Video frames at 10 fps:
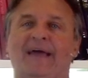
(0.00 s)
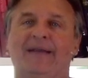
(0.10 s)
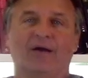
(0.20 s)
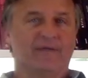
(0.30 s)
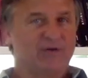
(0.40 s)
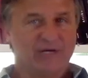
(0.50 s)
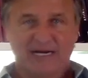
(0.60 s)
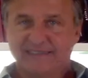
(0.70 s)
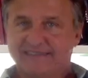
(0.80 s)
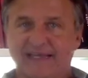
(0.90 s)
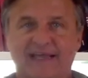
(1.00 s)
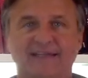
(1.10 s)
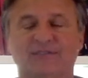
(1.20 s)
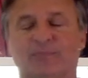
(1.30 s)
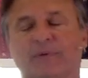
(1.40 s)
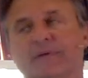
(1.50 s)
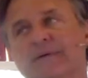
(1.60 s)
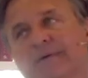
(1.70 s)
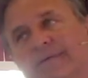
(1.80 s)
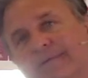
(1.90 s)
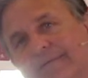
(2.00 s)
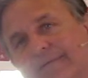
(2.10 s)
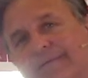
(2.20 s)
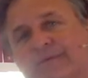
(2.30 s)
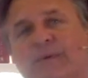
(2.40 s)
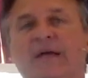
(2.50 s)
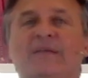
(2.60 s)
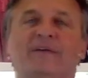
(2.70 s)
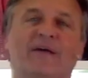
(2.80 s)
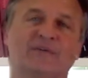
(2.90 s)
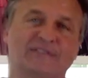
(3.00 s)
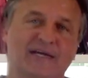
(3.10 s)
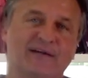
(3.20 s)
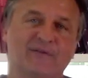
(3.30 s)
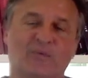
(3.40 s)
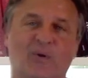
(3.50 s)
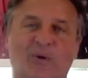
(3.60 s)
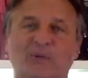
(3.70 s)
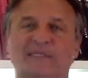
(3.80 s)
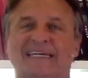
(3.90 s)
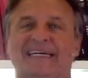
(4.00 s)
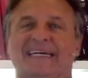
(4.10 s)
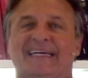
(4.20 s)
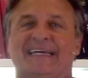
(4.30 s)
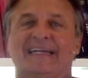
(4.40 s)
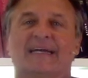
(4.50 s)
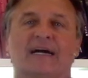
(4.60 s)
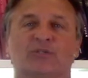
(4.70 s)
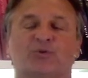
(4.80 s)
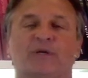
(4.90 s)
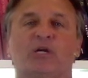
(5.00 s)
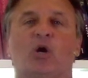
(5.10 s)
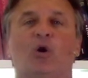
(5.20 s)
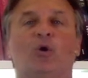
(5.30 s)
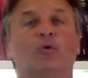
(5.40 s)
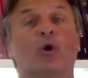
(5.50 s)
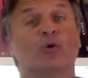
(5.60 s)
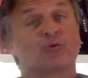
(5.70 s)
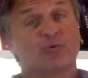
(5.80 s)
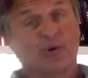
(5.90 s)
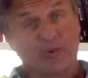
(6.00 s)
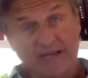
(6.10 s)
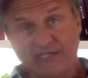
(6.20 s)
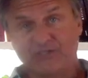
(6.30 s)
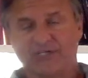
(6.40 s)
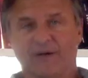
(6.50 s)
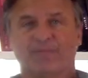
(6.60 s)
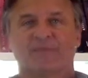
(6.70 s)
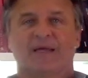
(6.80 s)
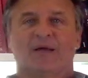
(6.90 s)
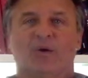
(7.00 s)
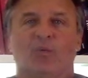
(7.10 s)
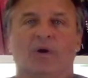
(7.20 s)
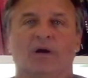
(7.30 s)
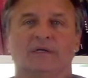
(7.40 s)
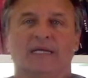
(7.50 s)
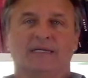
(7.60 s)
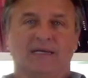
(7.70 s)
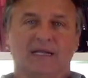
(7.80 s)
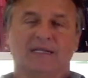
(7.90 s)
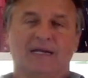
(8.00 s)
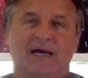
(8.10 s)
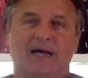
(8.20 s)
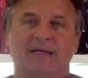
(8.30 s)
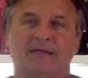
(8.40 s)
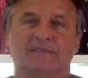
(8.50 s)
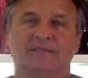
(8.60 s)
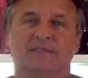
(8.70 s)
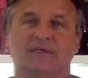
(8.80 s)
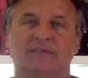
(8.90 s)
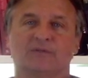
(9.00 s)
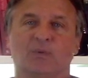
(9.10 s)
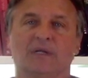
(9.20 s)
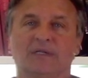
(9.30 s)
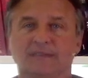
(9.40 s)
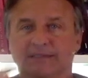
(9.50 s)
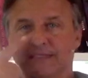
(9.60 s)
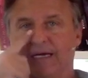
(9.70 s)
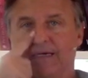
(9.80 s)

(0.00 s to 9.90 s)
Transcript: not in the United States, but all the way on the other side of the world, in a country called Croatia, where Danielle and I, as well as